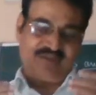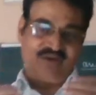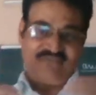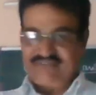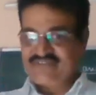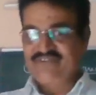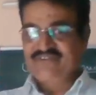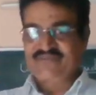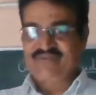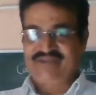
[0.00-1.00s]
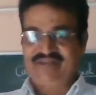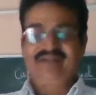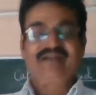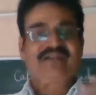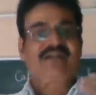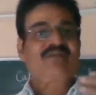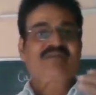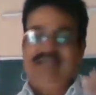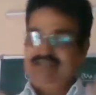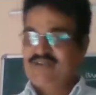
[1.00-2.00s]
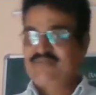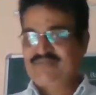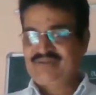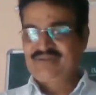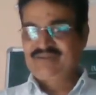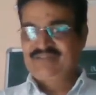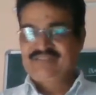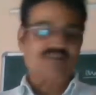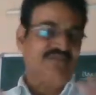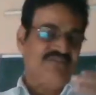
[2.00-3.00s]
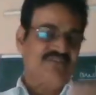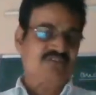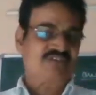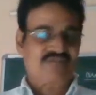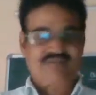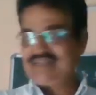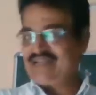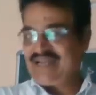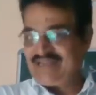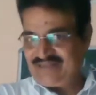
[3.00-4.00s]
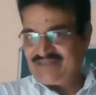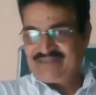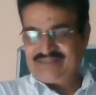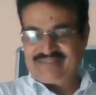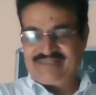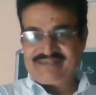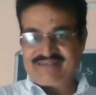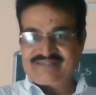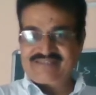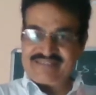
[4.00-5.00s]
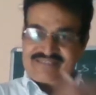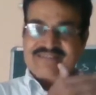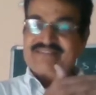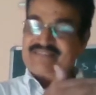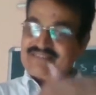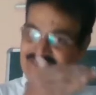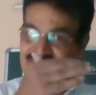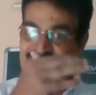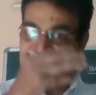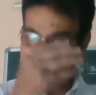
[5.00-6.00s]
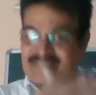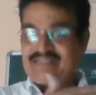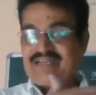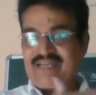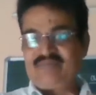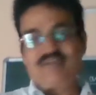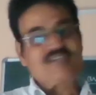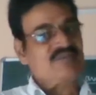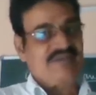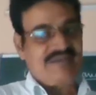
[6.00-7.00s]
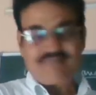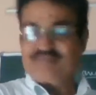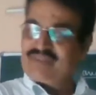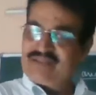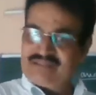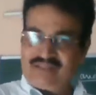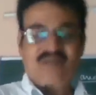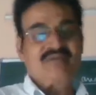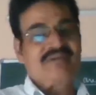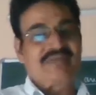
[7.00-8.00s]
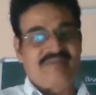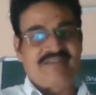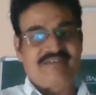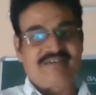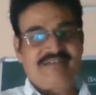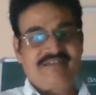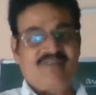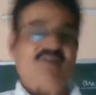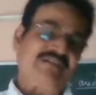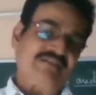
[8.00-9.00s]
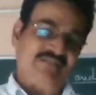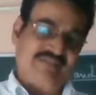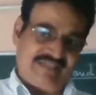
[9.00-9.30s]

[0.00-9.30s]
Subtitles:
officials were now lined up. These officials were their sitting arrangements were now given there according to their